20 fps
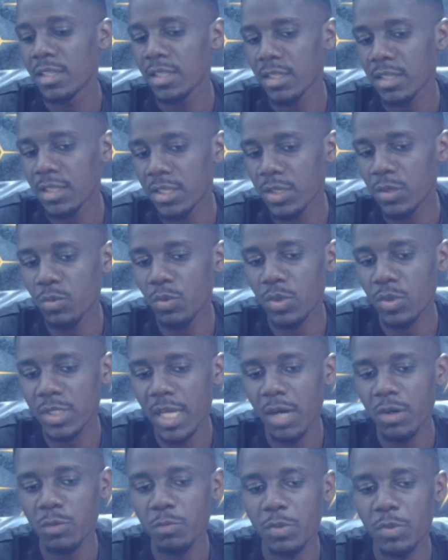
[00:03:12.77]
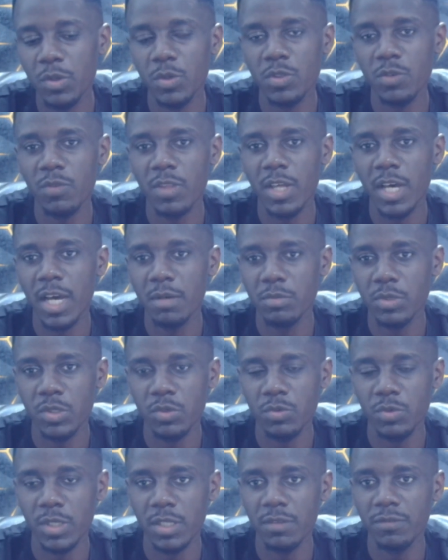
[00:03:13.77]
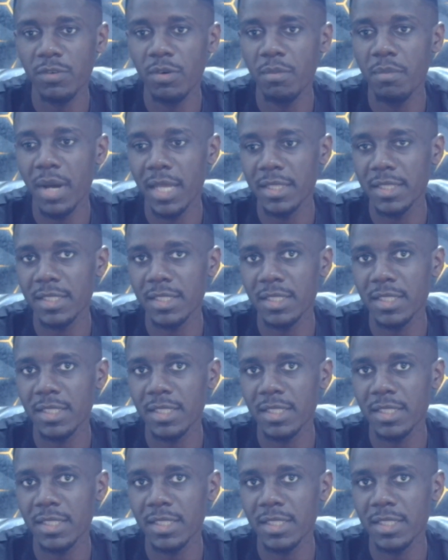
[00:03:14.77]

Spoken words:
he was out because of the hamstring for months.